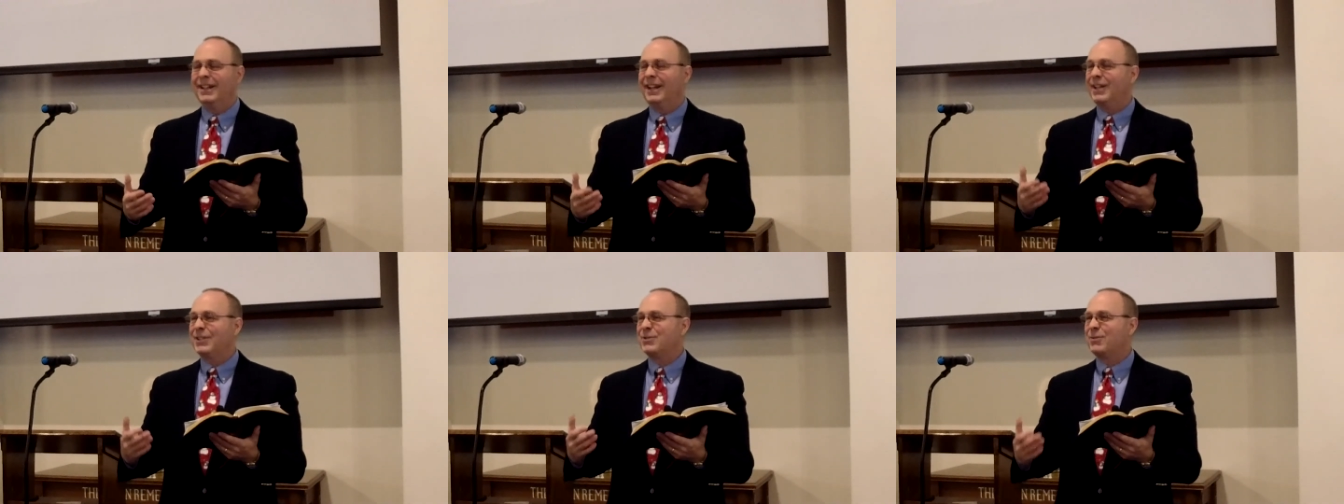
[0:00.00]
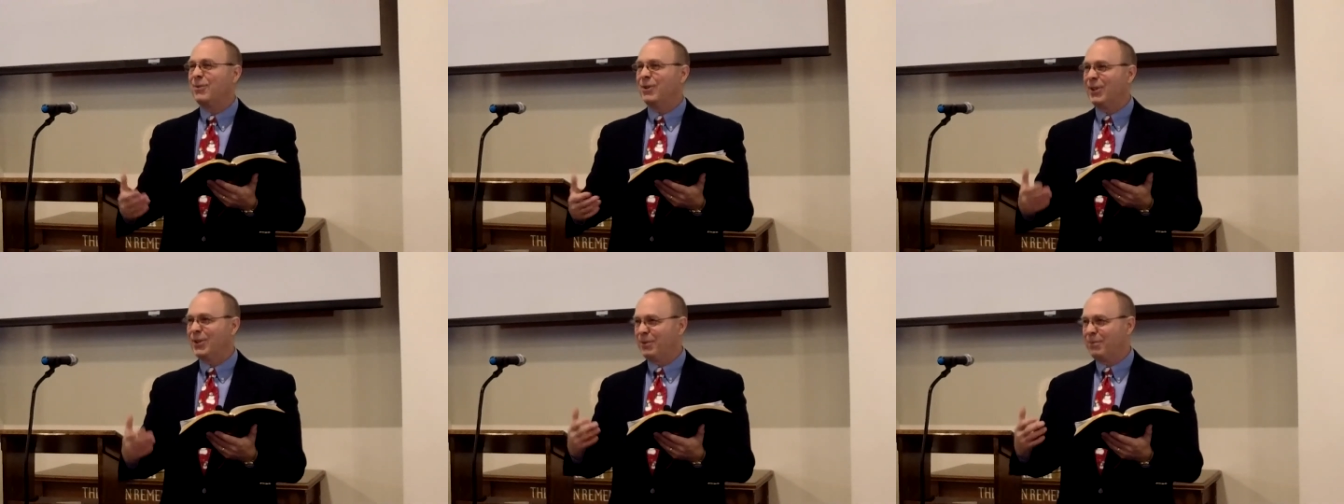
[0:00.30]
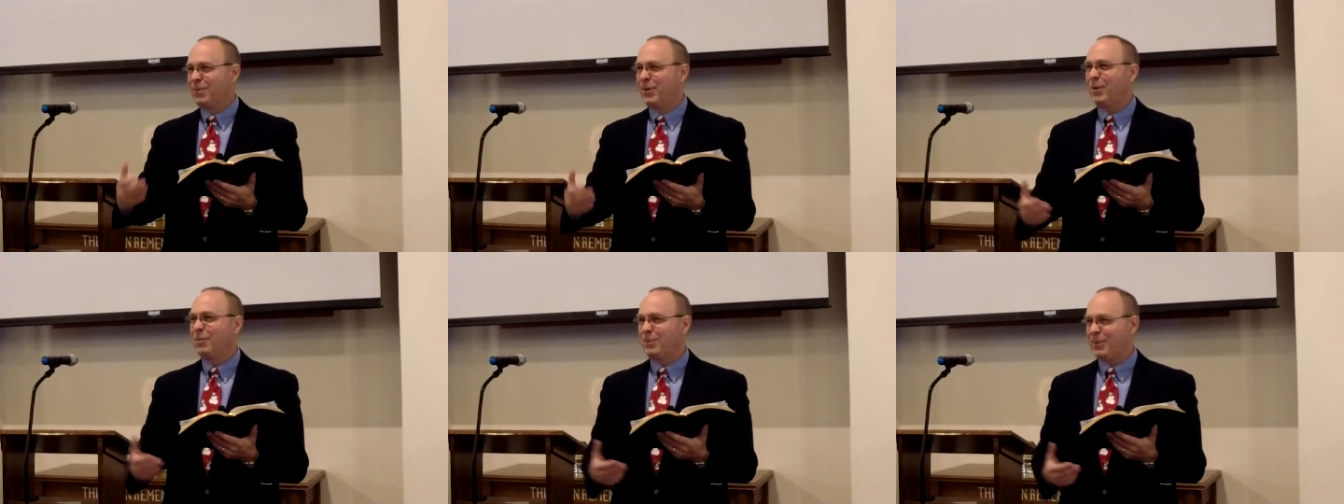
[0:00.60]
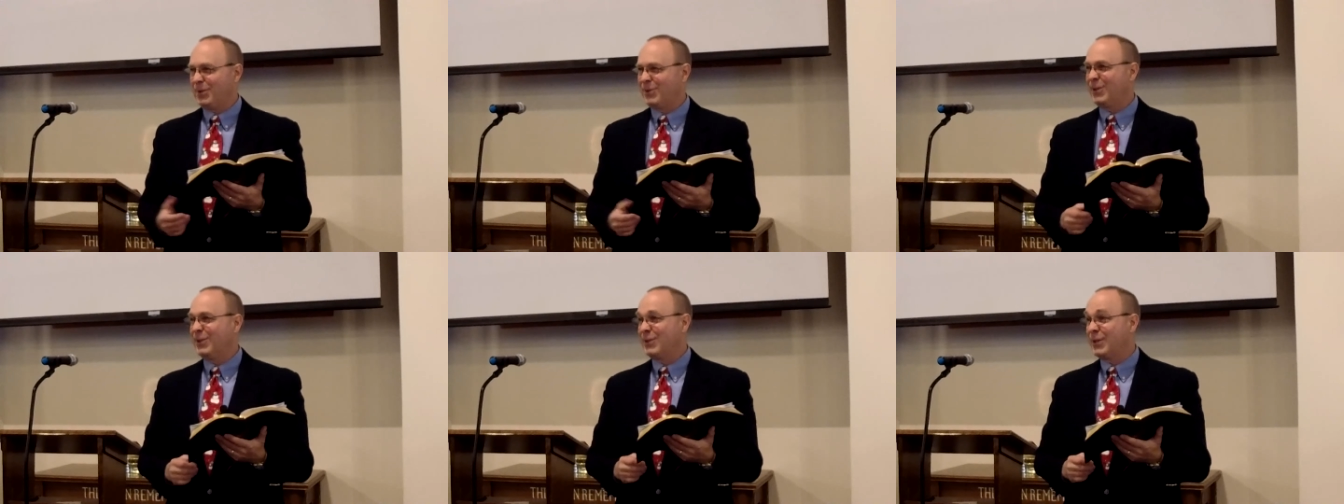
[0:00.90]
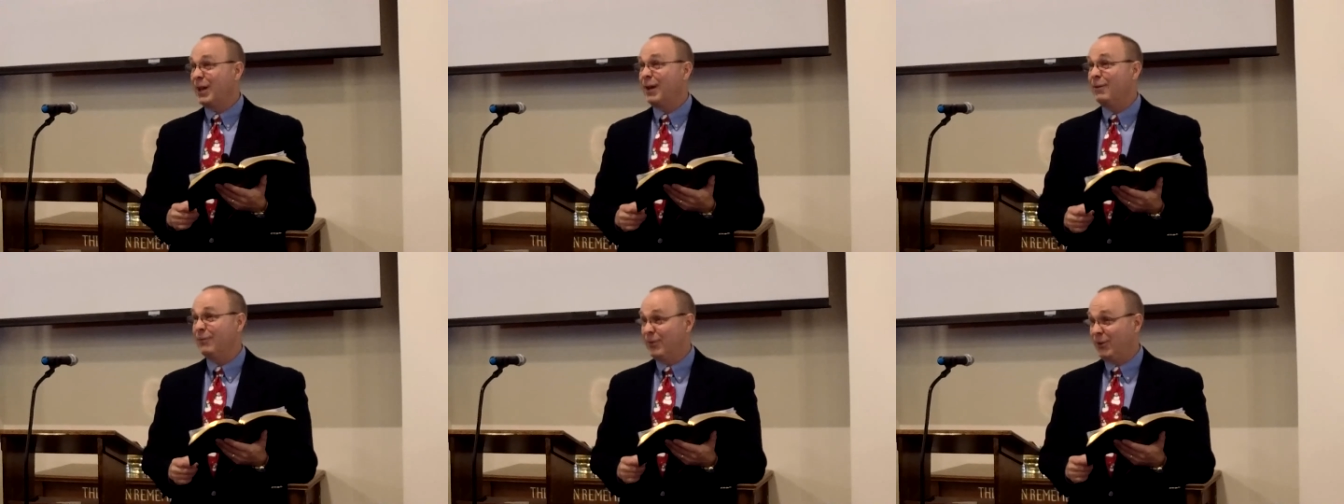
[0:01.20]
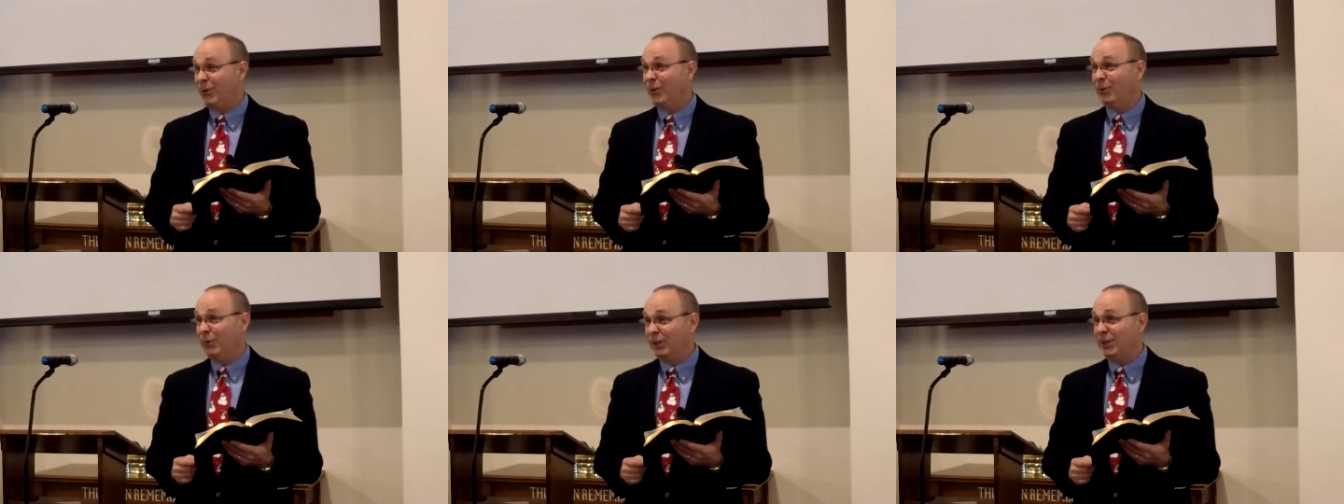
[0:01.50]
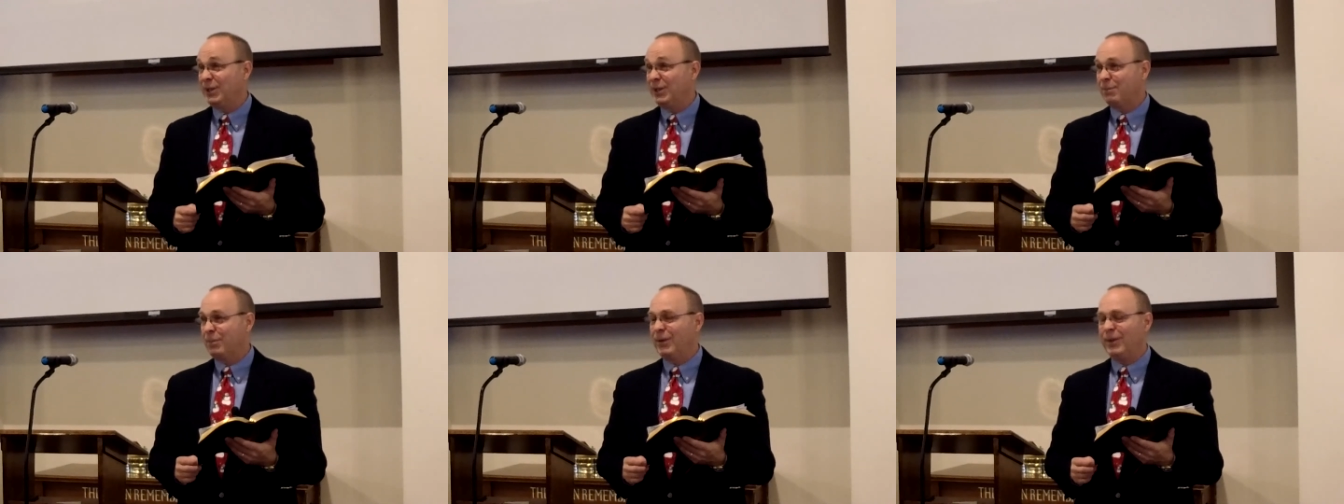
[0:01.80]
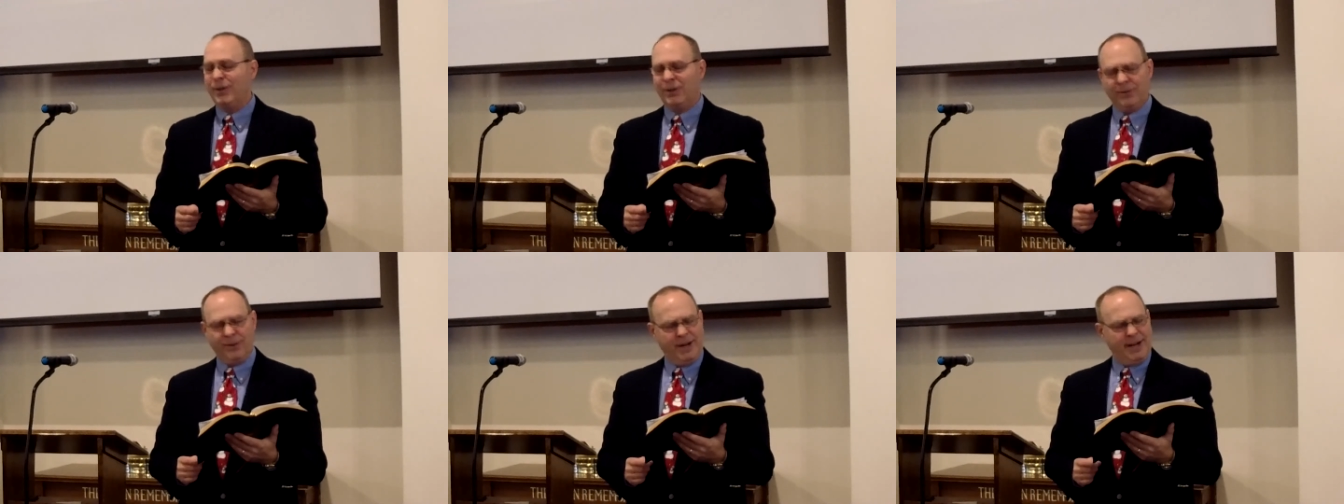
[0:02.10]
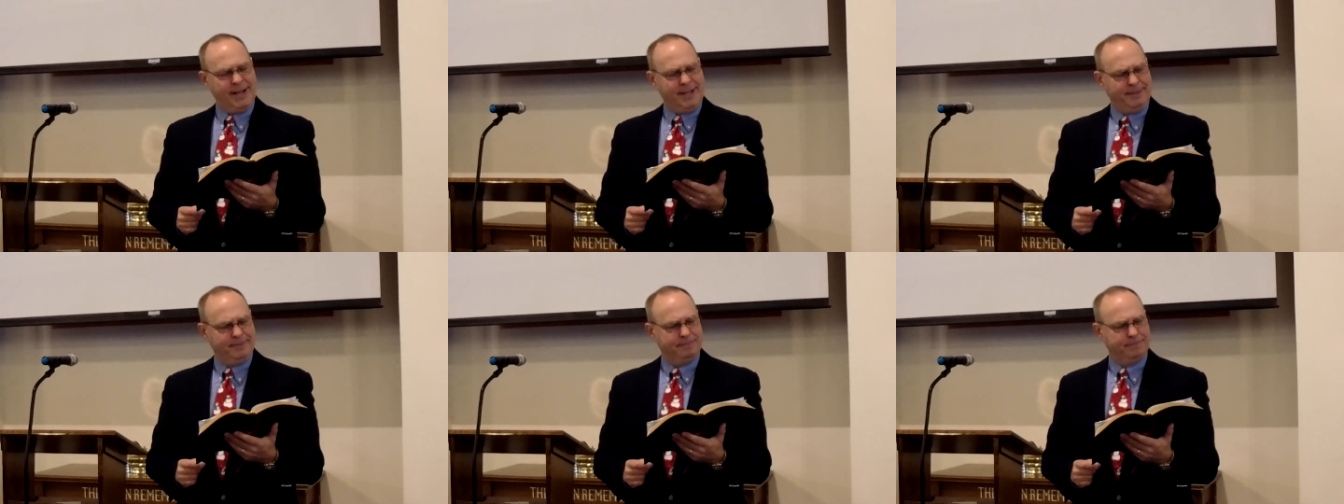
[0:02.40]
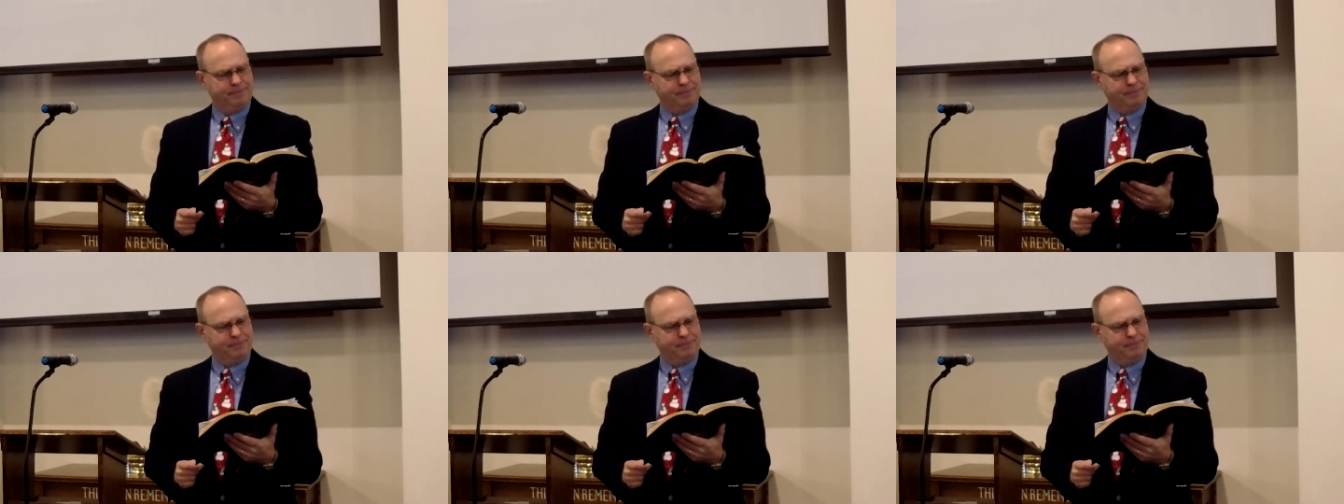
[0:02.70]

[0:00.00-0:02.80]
That's one of the purposes of the Holy Spirit, right?